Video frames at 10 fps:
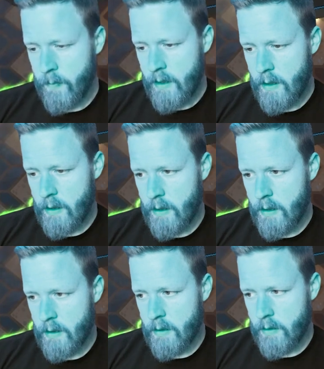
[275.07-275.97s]

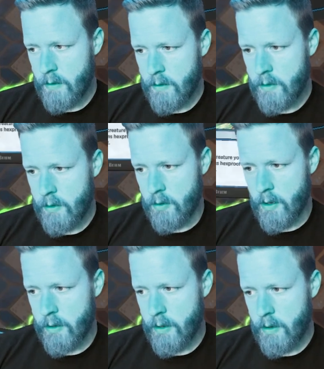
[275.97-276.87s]
And
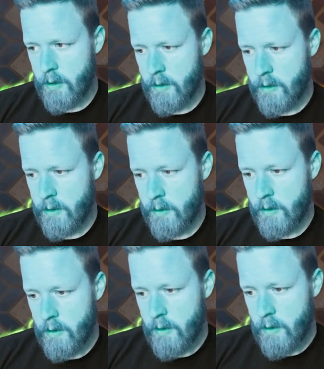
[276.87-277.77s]
draw a card.
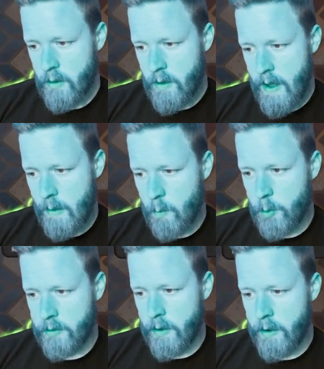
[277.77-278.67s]
And we'll
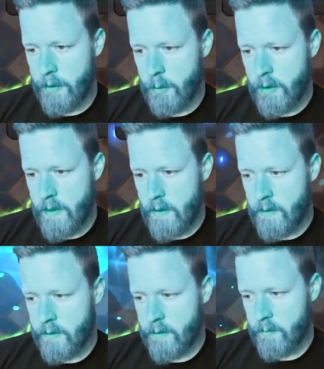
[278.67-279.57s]
put down another one of
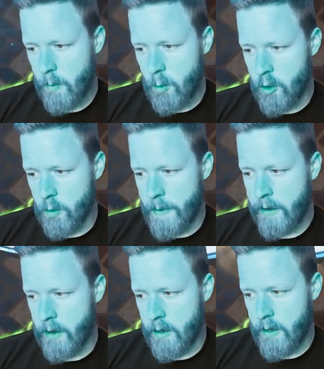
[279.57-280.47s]
these, and we'll hold
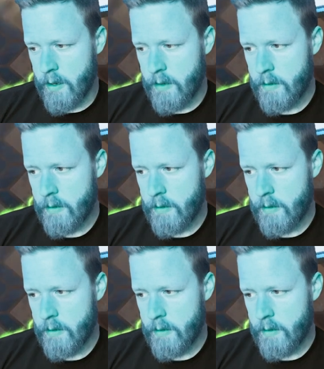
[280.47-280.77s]
back our...